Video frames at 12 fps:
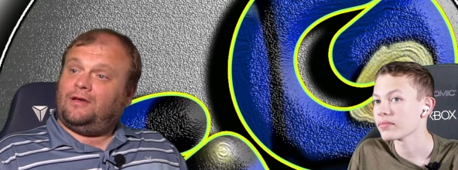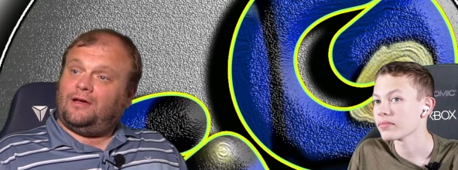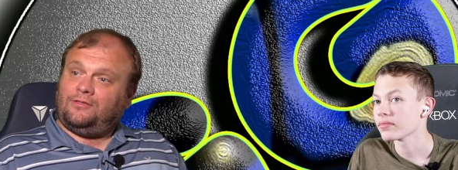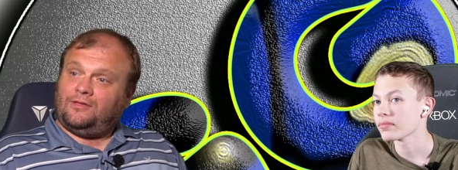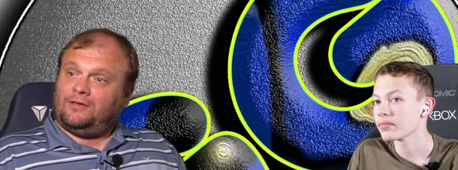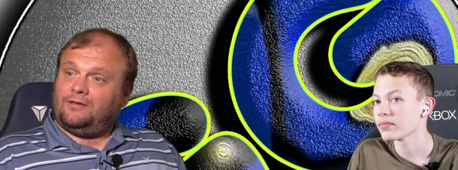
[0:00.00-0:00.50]
Speaker 1: I
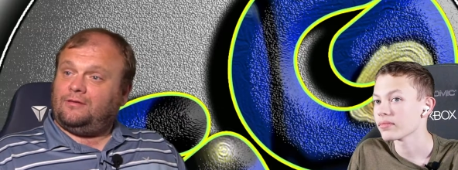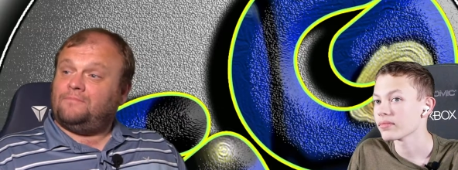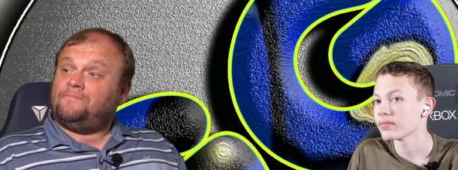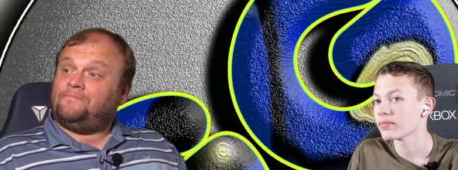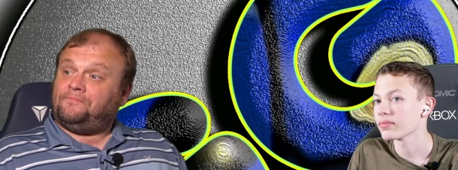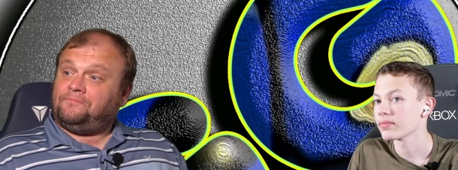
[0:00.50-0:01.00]
think
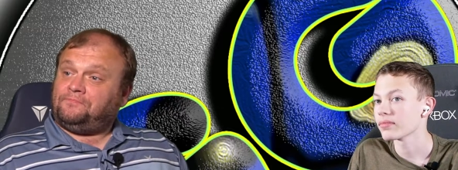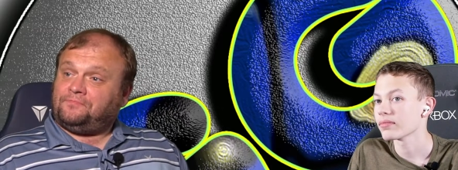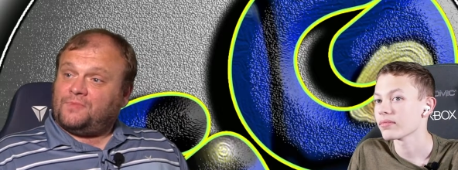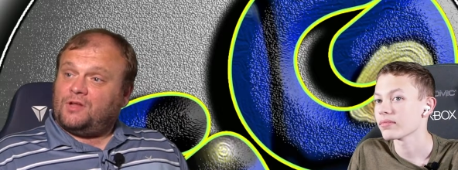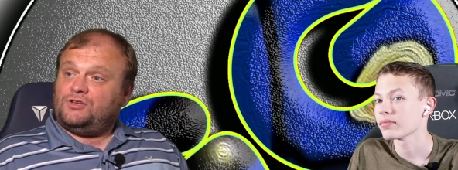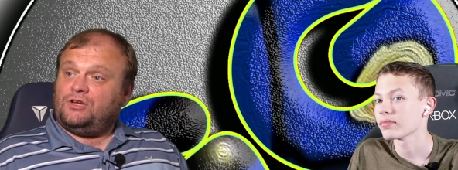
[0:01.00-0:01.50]

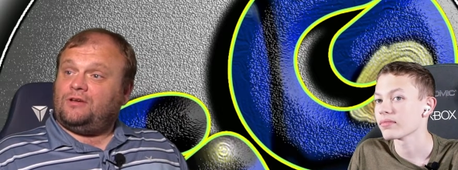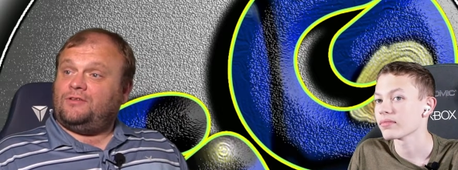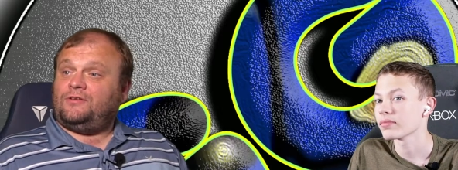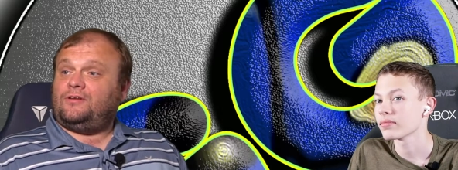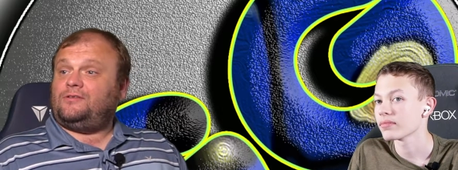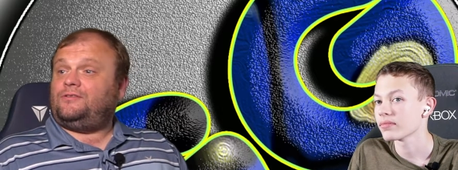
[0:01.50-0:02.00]
she
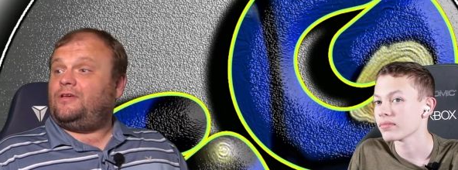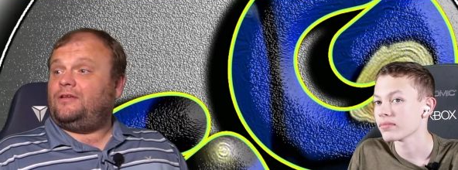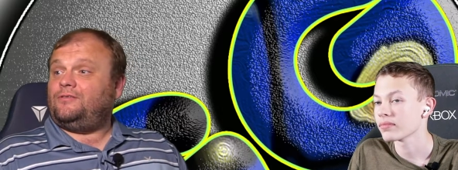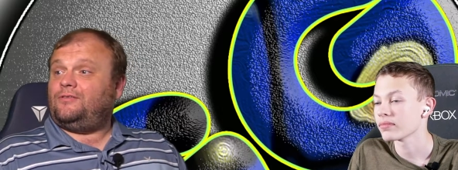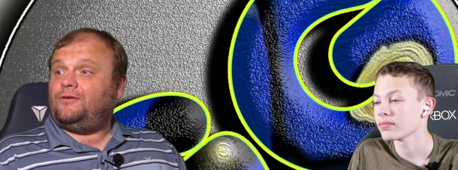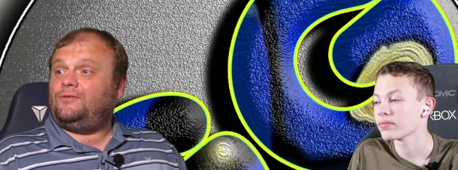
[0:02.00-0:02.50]
cuts another
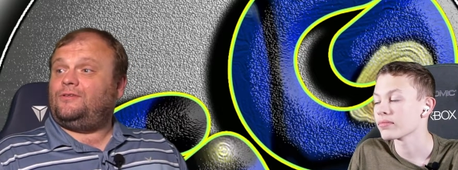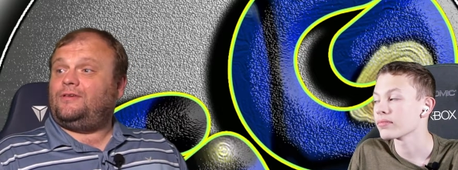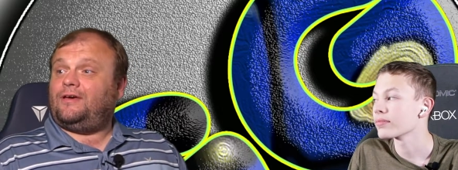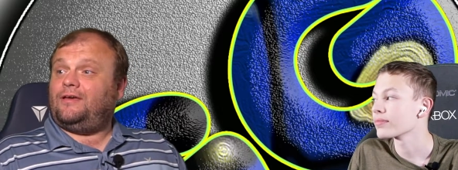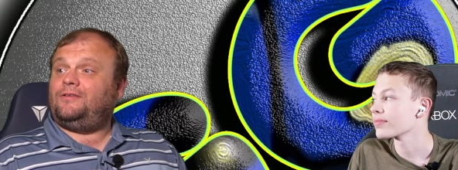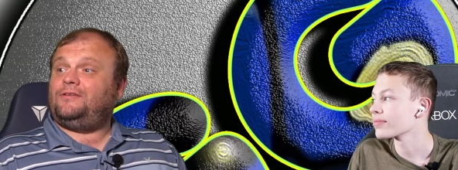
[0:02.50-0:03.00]
10,000
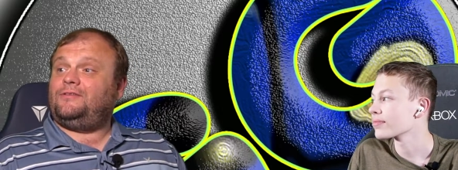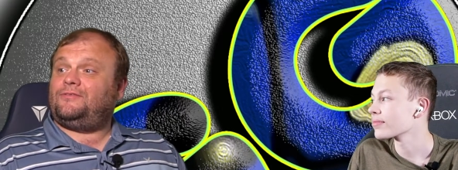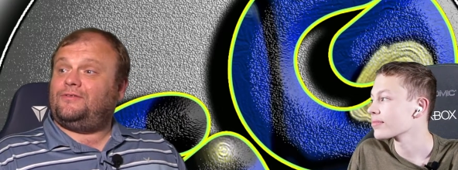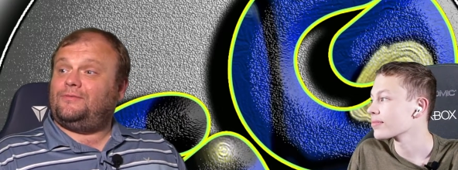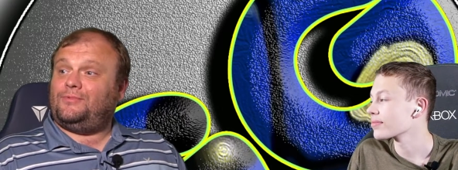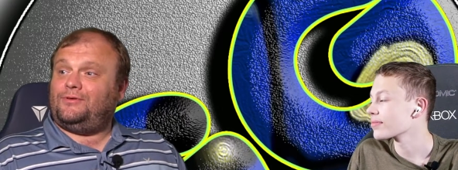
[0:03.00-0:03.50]
calories
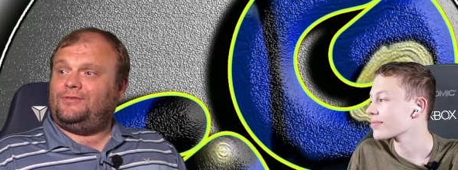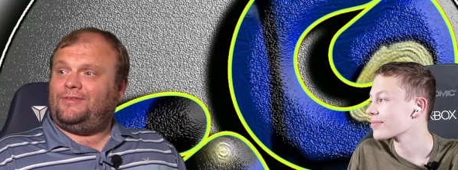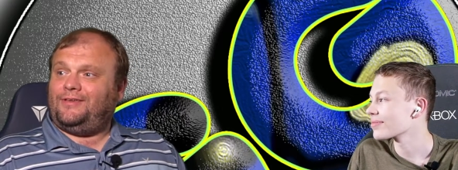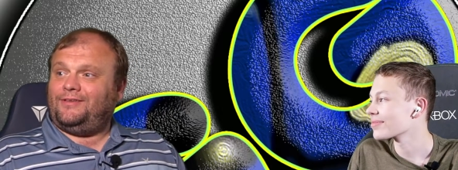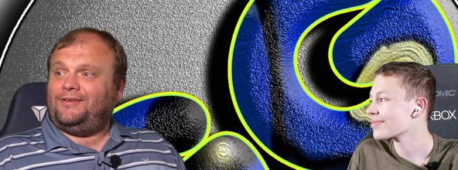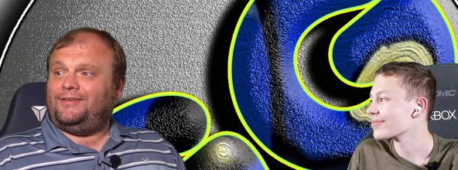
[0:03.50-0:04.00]
from her
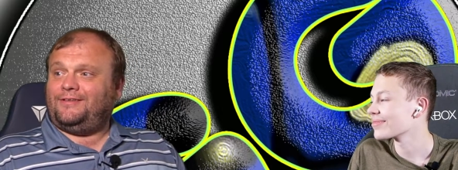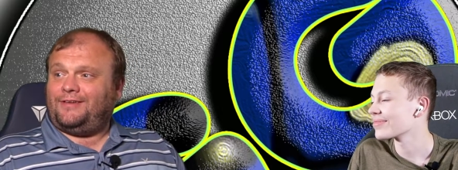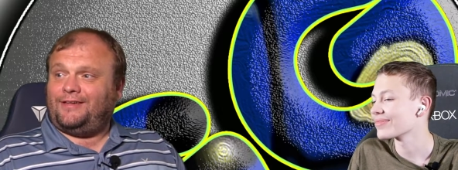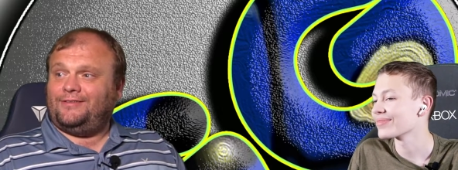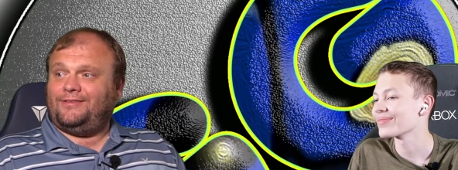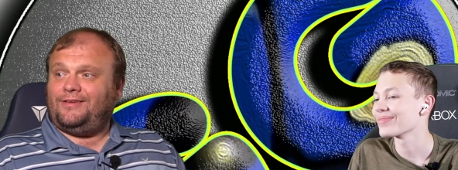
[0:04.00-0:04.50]
daily
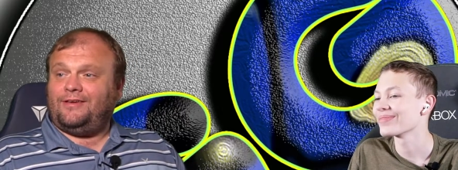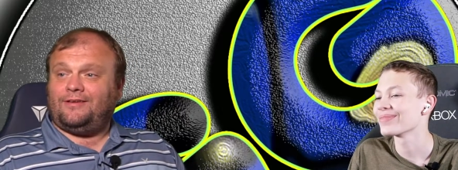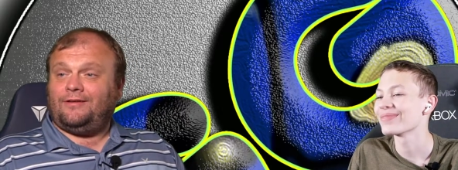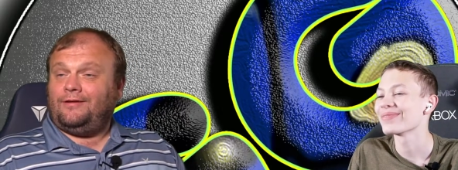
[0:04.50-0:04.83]
intake,